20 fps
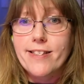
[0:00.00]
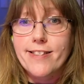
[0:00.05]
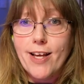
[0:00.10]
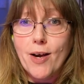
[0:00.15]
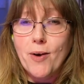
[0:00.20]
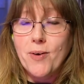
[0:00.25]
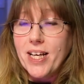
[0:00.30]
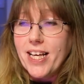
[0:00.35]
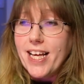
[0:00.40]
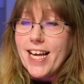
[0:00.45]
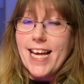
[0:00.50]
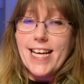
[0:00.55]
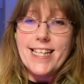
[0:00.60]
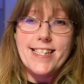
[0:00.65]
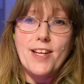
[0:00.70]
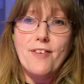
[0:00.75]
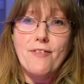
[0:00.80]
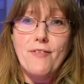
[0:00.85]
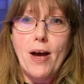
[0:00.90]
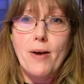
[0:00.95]
So
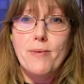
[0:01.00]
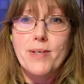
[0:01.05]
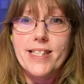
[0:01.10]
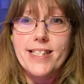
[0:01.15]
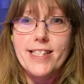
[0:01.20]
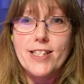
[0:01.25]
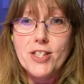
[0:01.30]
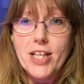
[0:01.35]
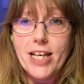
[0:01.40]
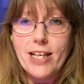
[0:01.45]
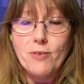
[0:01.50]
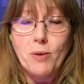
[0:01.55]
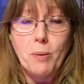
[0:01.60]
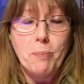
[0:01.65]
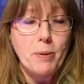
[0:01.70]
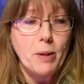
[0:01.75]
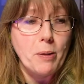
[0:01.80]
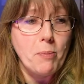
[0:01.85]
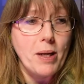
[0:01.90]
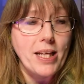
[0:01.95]
as if I was the general
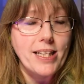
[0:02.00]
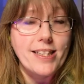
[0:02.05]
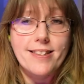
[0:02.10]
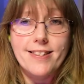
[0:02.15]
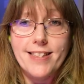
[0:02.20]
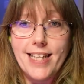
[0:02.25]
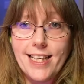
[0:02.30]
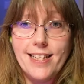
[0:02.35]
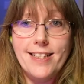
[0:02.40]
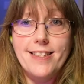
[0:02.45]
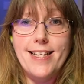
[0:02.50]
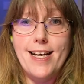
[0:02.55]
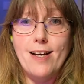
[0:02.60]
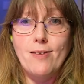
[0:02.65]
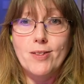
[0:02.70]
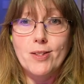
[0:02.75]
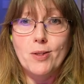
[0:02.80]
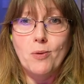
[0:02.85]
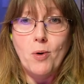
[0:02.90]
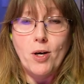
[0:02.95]
public sitting
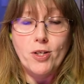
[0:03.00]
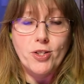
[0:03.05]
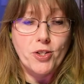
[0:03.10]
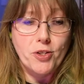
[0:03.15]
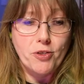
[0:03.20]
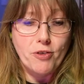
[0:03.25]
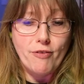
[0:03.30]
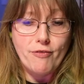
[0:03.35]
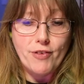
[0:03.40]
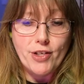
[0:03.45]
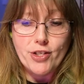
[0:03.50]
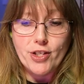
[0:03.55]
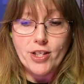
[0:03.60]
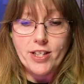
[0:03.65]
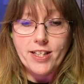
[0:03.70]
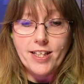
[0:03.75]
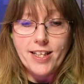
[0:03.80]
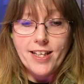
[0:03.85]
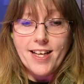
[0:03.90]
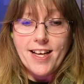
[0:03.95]
down to watch
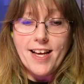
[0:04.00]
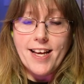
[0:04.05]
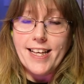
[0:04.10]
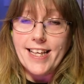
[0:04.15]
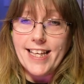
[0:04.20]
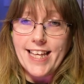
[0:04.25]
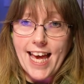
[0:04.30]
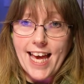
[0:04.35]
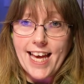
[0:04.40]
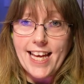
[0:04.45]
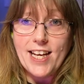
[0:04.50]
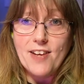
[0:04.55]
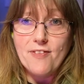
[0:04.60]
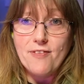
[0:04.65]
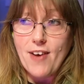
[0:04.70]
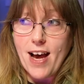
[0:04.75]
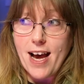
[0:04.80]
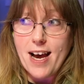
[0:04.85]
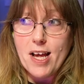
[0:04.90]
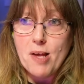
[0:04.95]
Eurovision, getting a
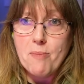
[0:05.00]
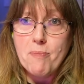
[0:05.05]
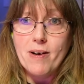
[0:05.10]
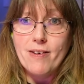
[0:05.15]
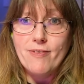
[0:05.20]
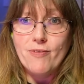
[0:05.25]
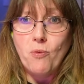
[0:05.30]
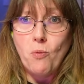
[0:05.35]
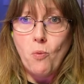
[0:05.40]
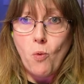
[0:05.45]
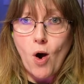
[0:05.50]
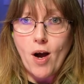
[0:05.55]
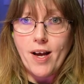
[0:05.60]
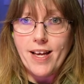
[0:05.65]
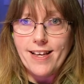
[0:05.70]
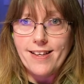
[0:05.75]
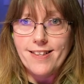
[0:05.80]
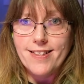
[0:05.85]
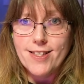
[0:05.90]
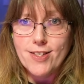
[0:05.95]
vibe of what
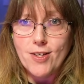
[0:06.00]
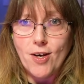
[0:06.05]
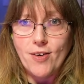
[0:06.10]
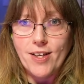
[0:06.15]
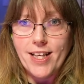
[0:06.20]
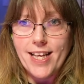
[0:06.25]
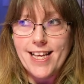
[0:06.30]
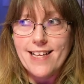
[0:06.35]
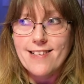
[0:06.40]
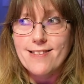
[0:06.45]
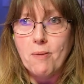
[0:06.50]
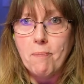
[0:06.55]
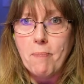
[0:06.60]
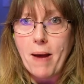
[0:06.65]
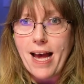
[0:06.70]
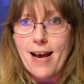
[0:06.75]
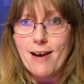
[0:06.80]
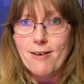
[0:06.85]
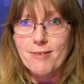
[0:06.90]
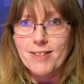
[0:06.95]
each song is
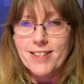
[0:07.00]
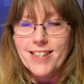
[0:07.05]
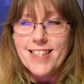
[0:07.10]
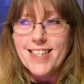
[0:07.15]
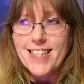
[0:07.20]
about.